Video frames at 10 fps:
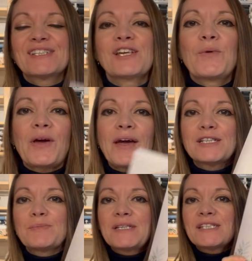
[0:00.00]
So we're going
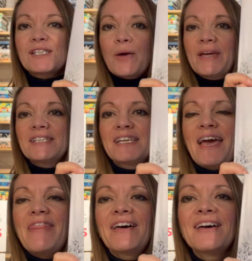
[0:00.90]
to be sewing
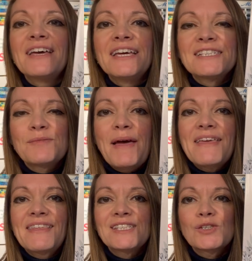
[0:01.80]
together to
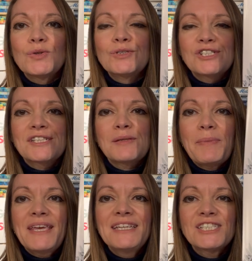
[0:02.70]
make these gorgeous
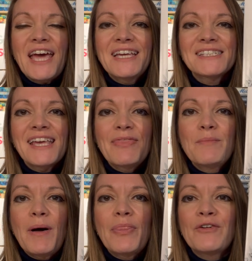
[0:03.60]
PJs in the
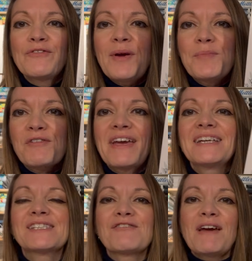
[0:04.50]
month of February.
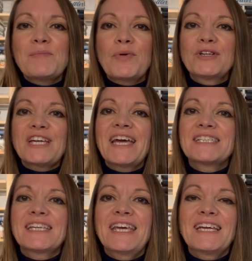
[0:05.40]
It's a great project
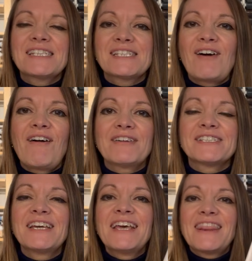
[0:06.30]
to
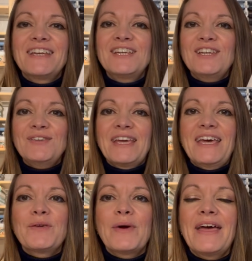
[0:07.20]
kickstart the new
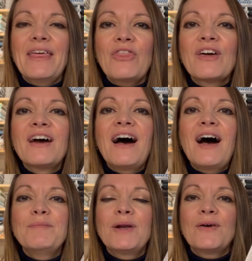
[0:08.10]
year with.
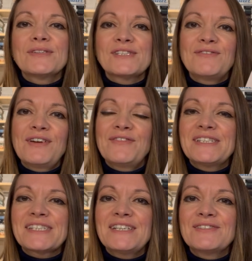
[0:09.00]
Lots of lovely
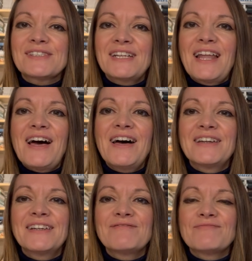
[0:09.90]
skills to
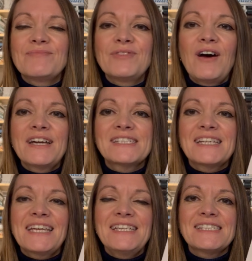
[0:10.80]
learn, nice
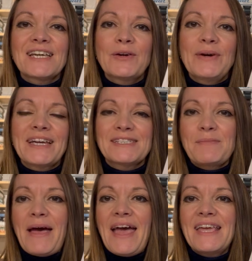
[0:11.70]
and easy and quick
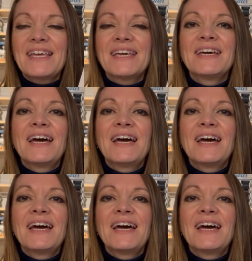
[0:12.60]
to make.